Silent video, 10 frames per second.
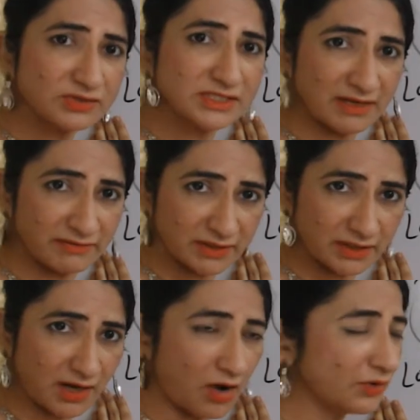on saving
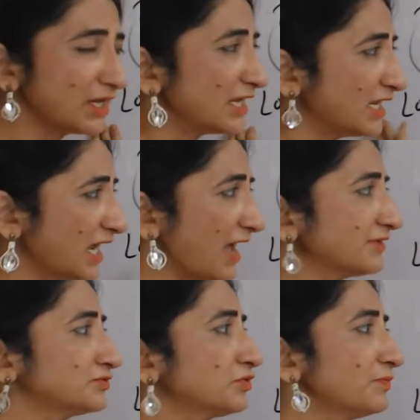account, he
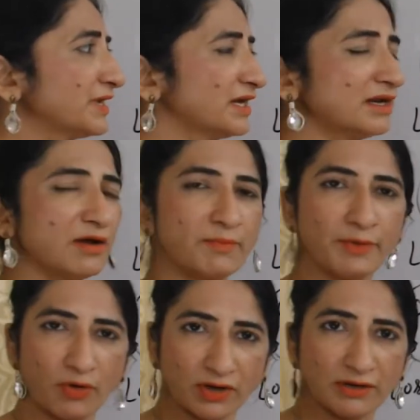has to bear a
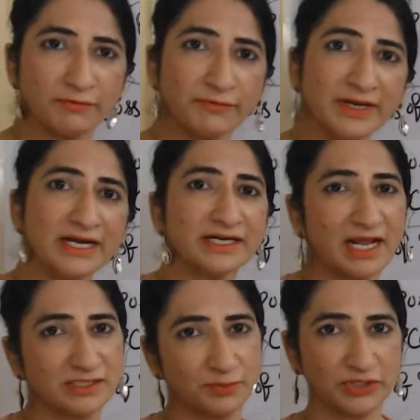broker fee and
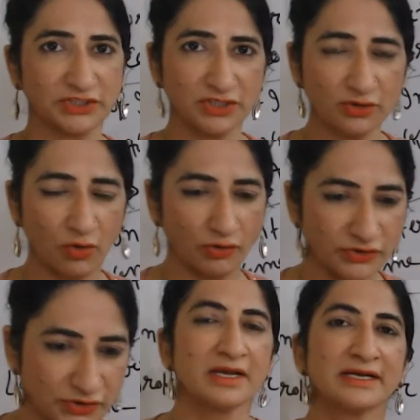transportation
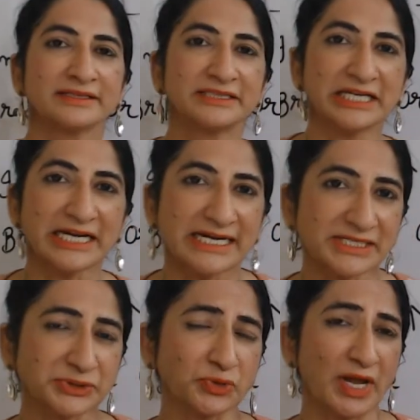cost.
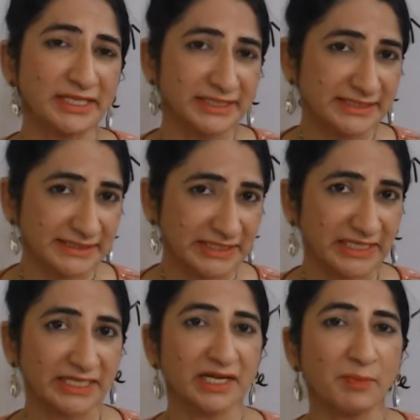That's why in this
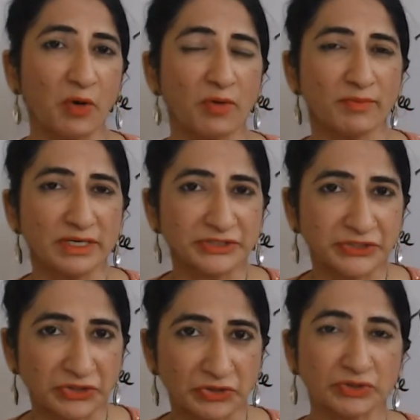theory, Baumol
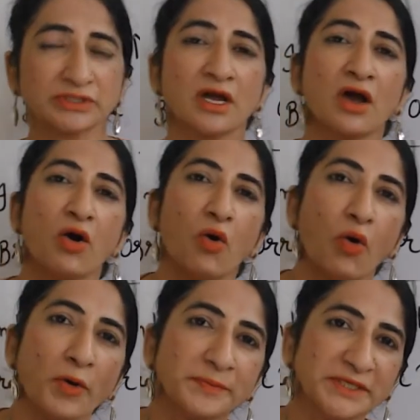shows
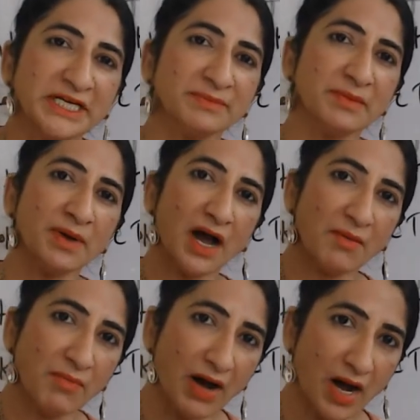optimum
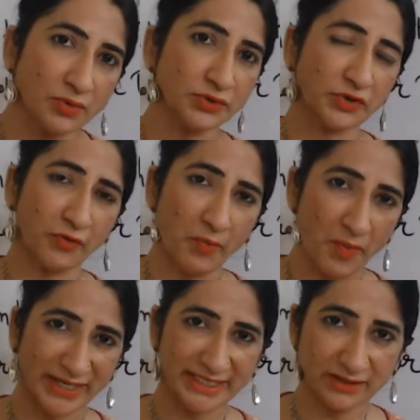amount of
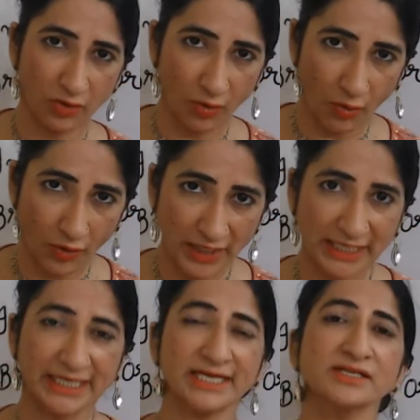money
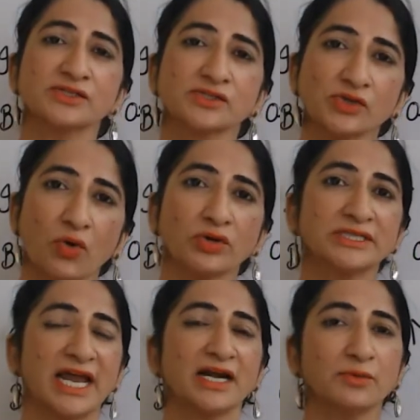holding so
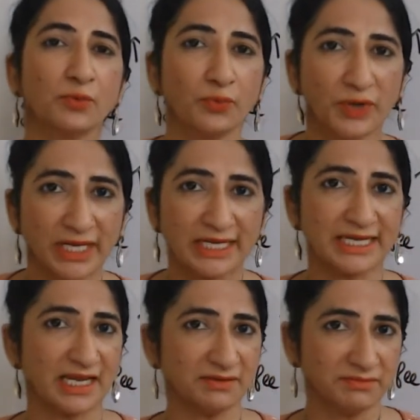that we
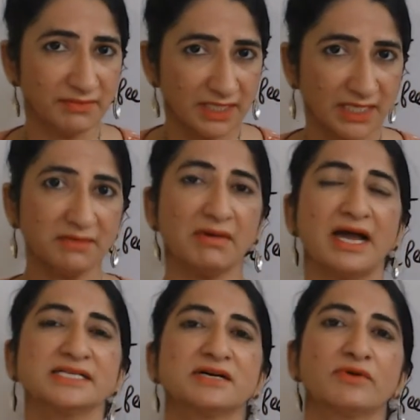can
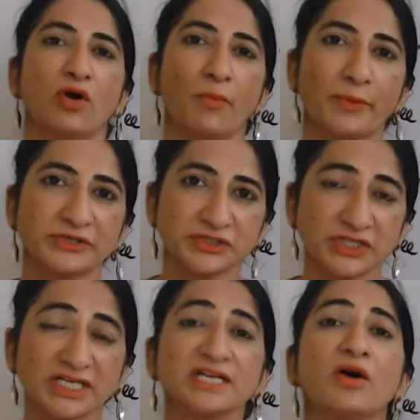minimize our
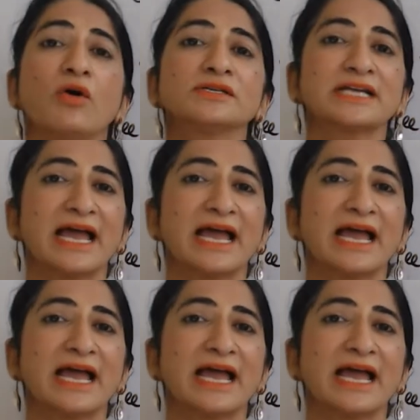opportunity cost